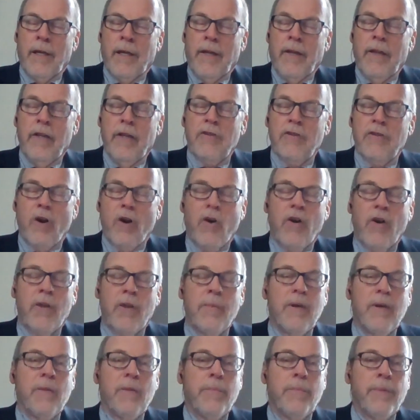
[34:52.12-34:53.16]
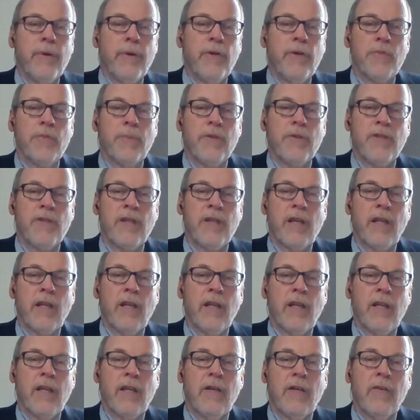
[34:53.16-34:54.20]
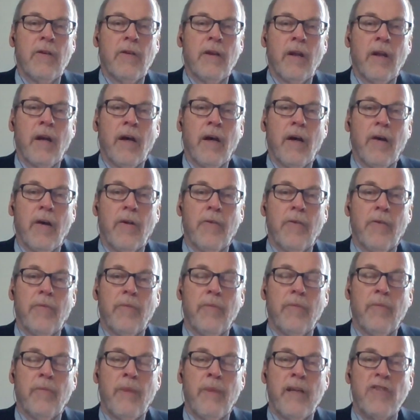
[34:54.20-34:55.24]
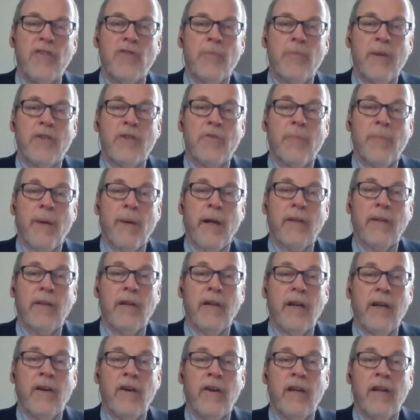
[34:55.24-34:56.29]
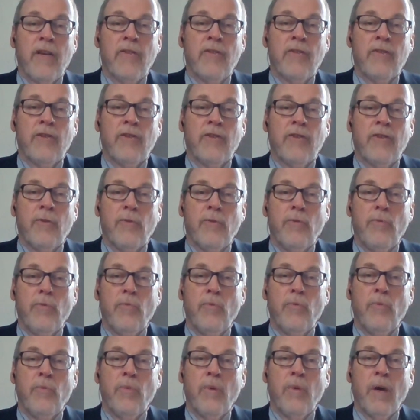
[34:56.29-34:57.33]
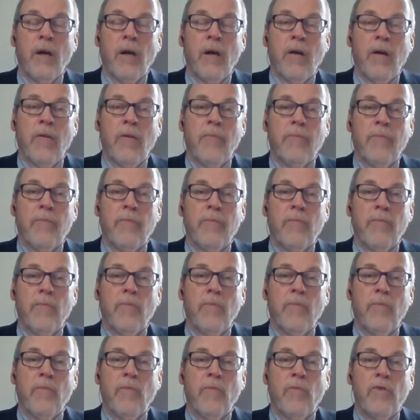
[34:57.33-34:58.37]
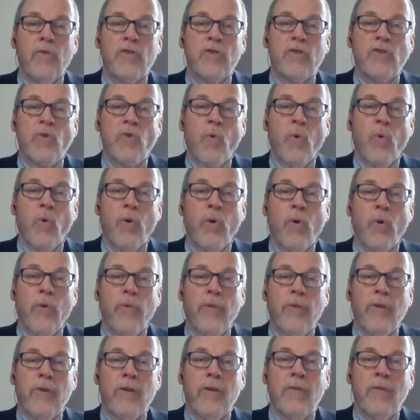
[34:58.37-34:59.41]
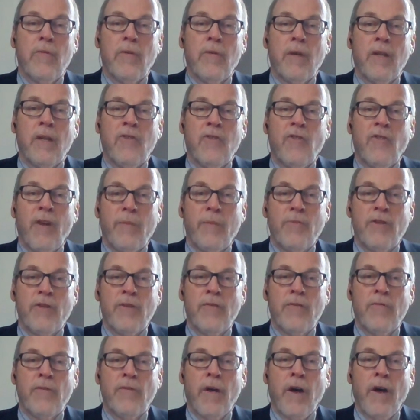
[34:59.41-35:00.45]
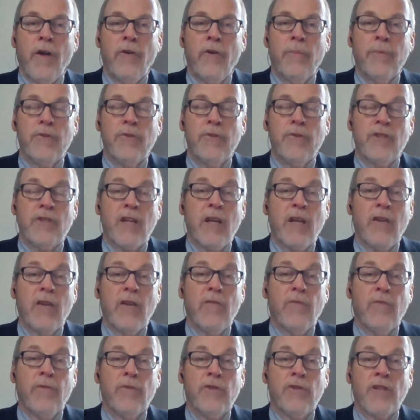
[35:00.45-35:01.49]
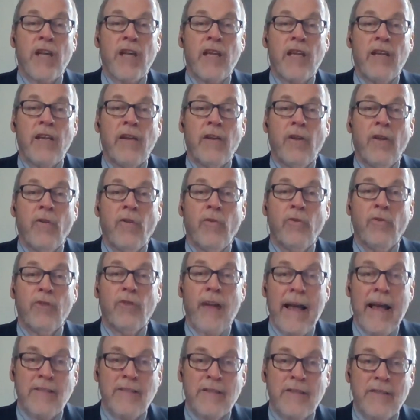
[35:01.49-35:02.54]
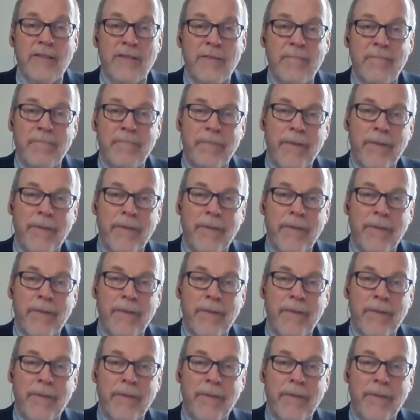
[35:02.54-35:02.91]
There's already been a push, particularly in major metropolitan areas, to restore the exemption 100% for state and local taxes.